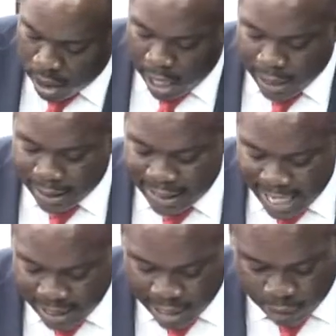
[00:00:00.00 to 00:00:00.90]
and a
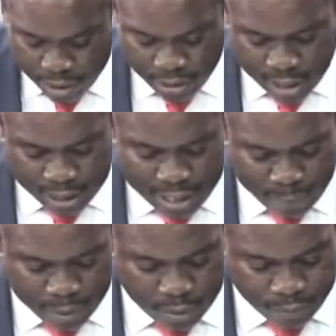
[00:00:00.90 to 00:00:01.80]
net increase in
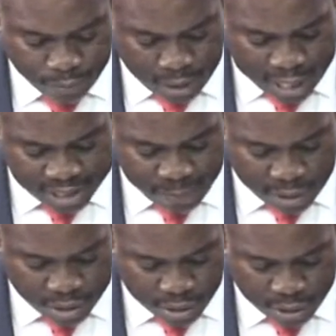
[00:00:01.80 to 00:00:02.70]
capital
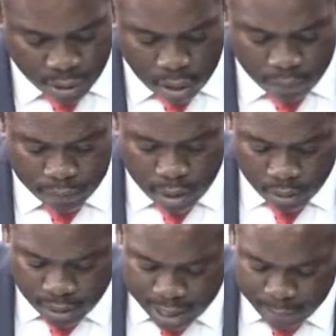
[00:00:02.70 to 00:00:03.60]
expenditures of
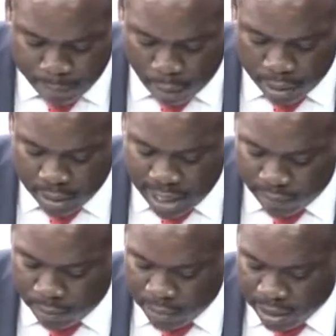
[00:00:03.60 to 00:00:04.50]

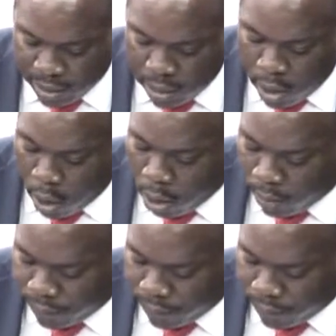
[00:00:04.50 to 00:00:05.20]
$10.7 million, or